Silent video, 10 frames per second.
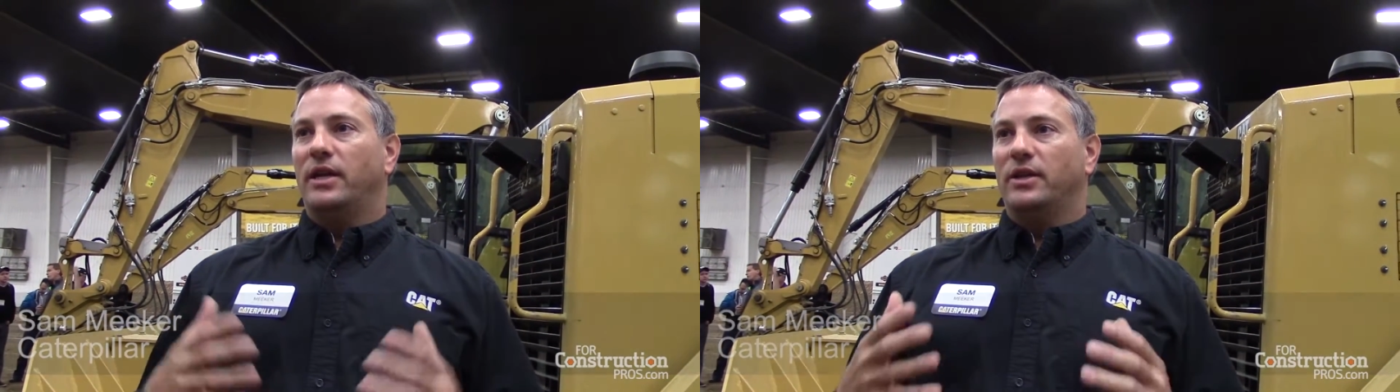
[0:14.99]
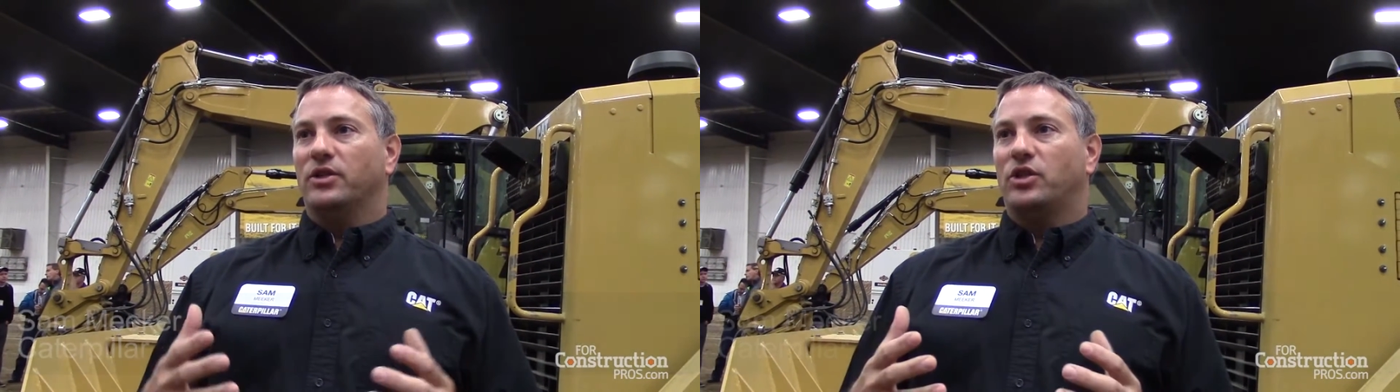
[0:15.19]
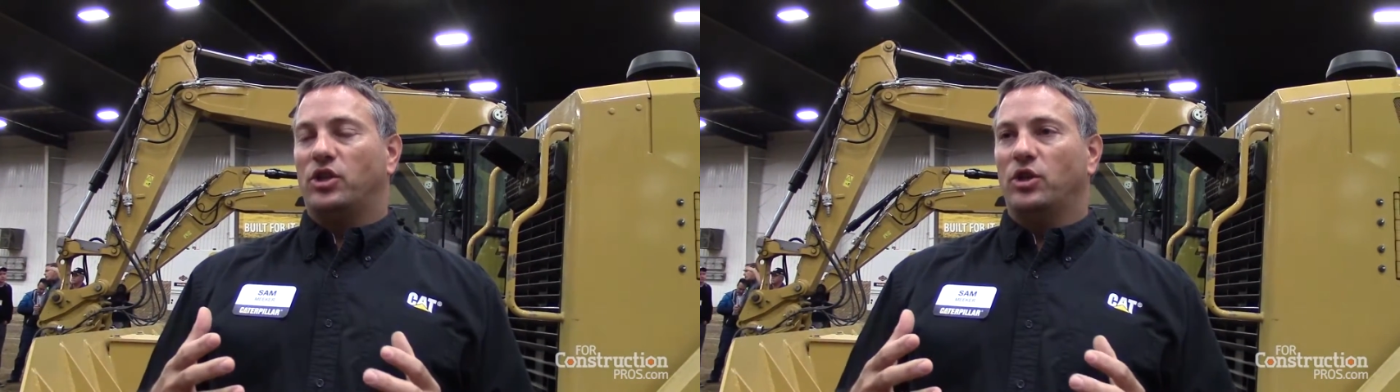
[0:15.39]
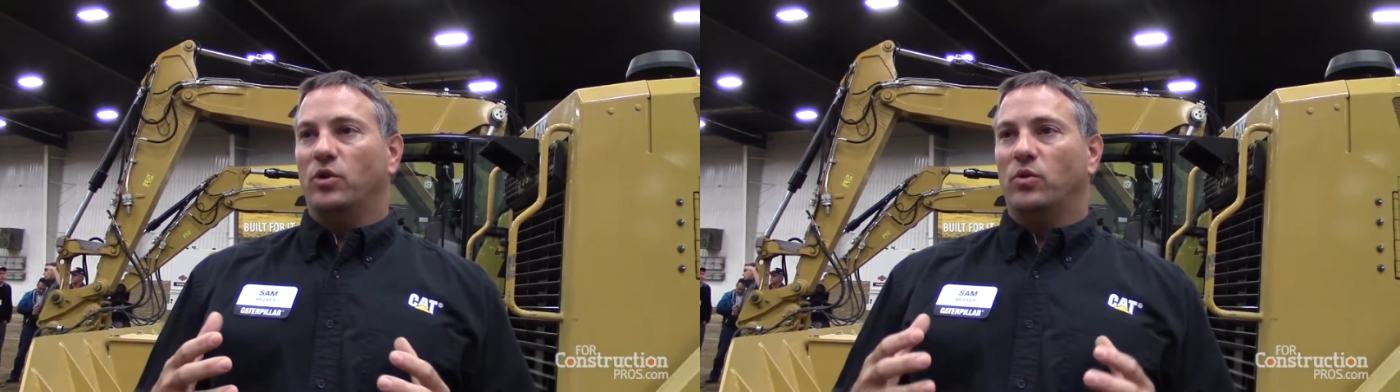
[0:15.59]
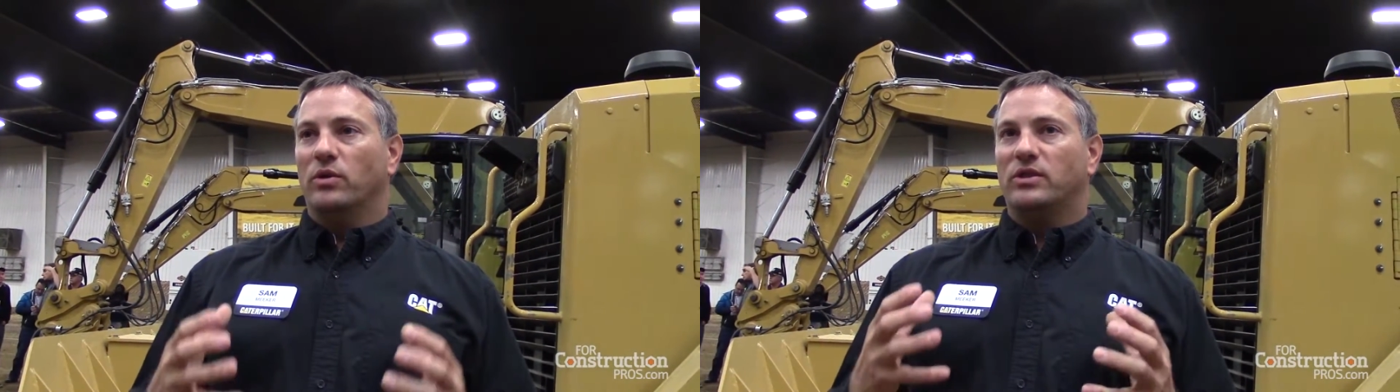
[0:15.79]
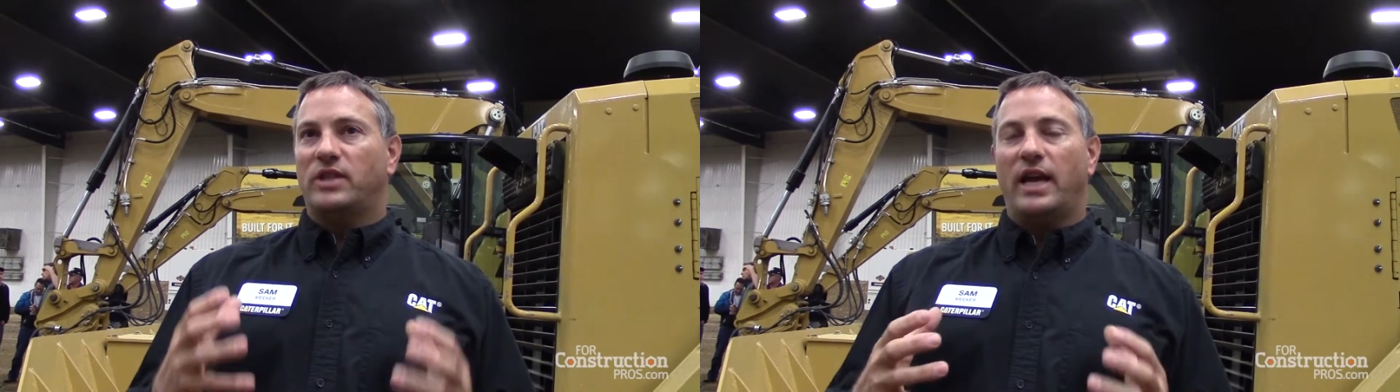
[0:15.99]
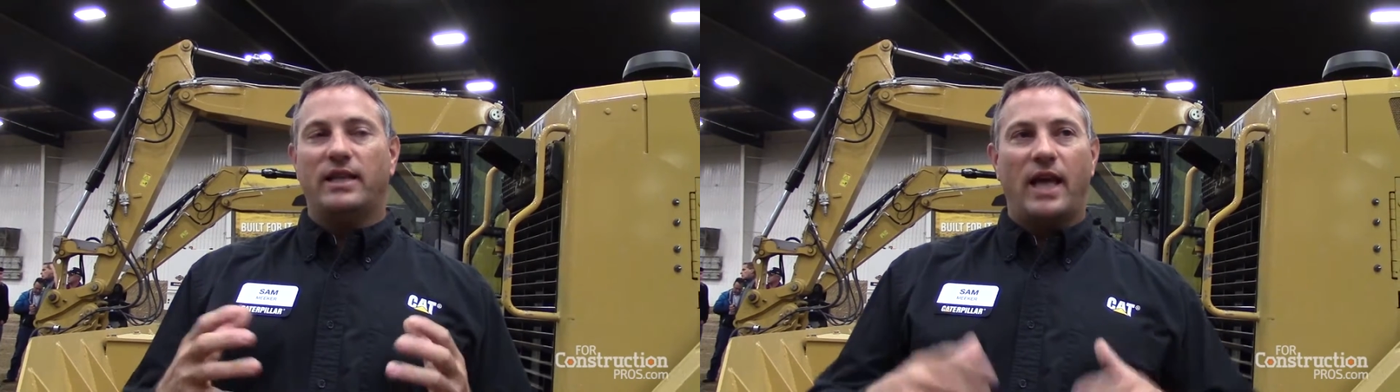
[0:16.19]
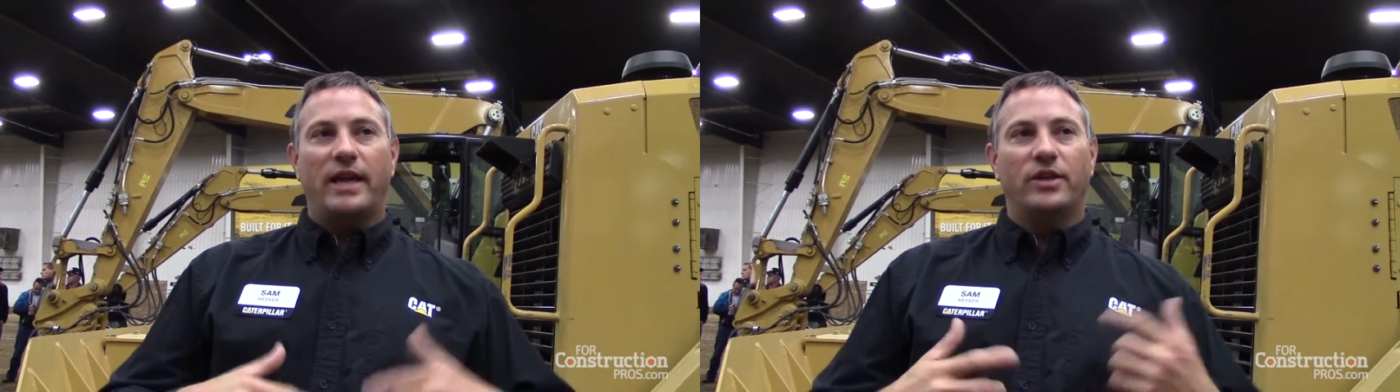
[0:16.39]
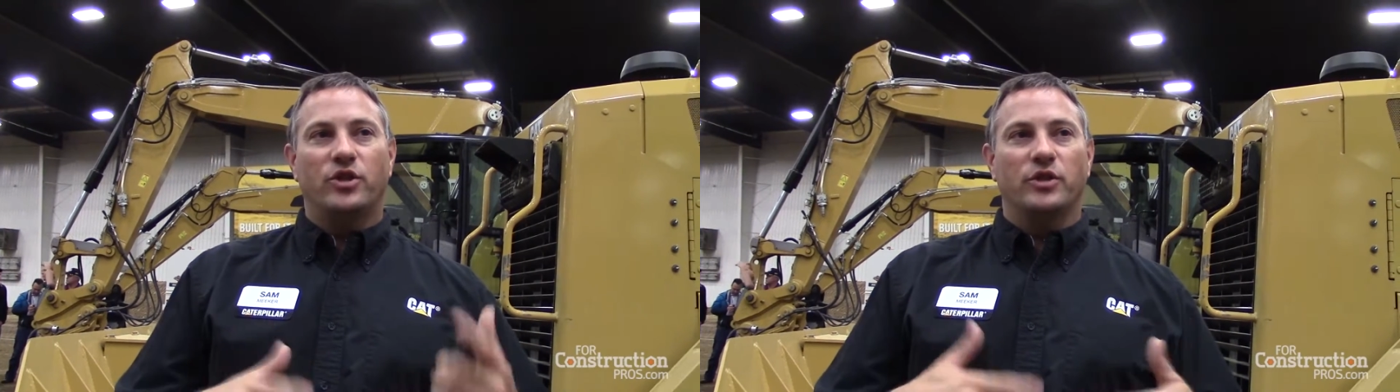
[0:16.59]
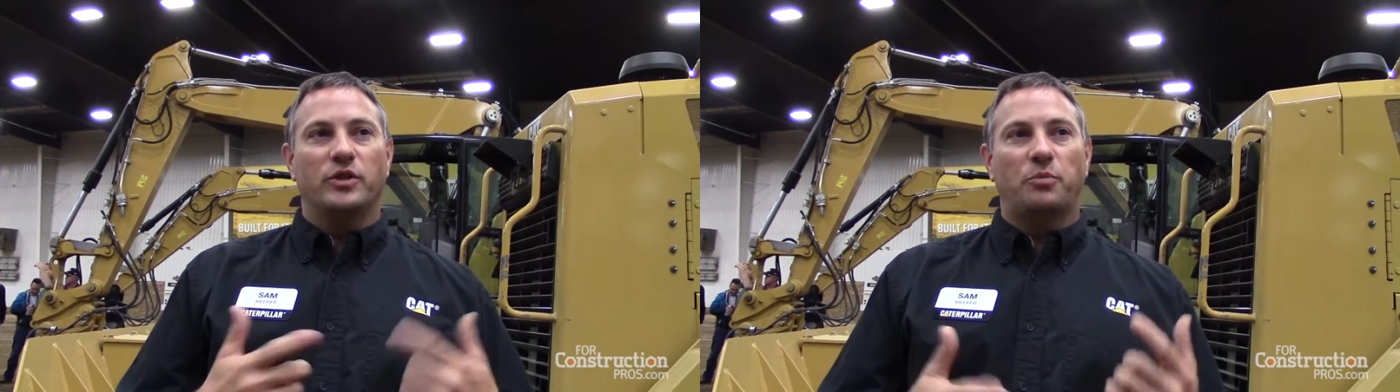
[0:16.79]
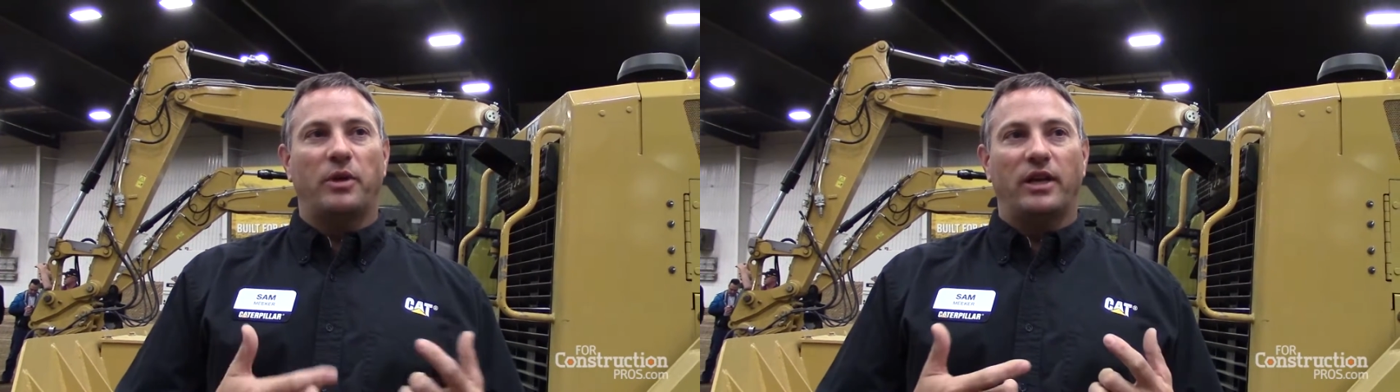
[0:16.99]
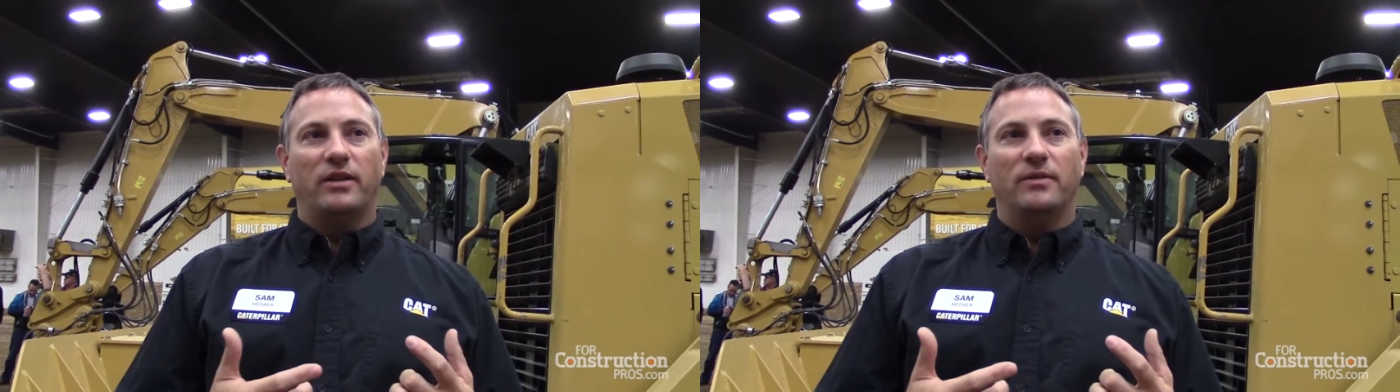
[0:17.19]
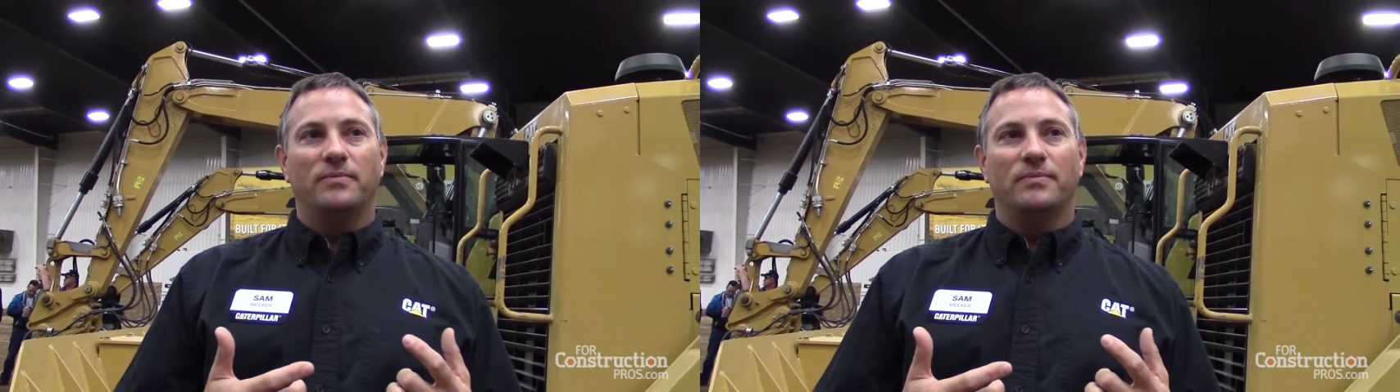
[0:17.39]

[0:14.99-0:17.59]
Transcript: is to take that engine speed